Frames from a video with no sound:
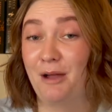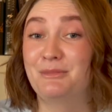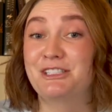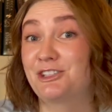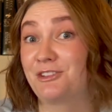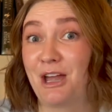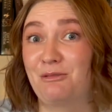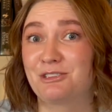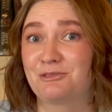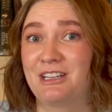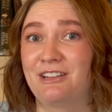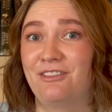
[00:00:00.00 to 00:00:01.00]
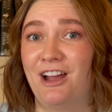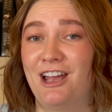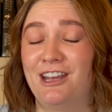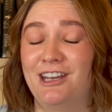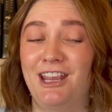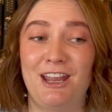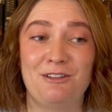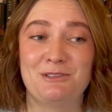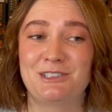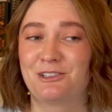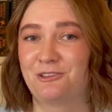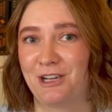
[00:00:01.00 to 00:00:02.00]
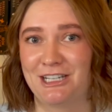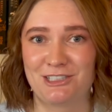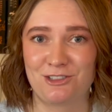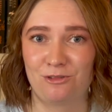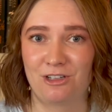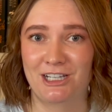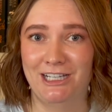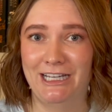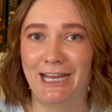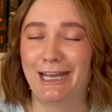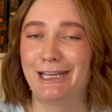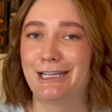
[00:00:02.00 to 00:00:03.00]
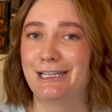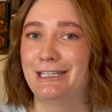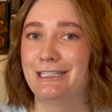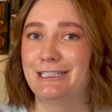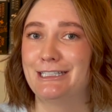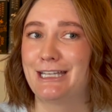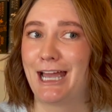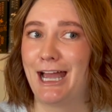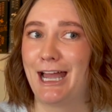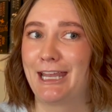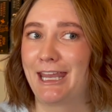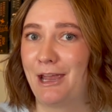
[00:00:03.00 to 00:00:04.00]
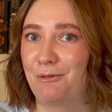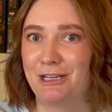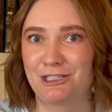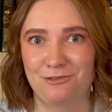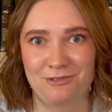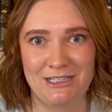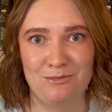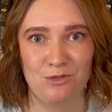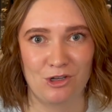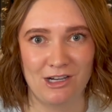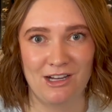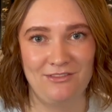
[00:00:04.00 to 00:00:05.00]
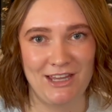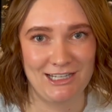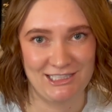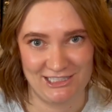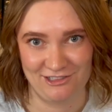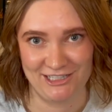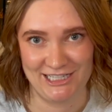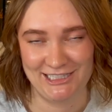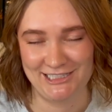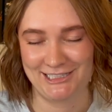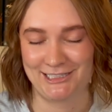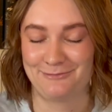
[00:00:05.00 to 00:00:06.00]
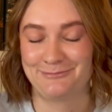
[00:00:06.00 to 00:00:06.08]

So that was really fun. It was a great story, and I can't wait to read more of that series.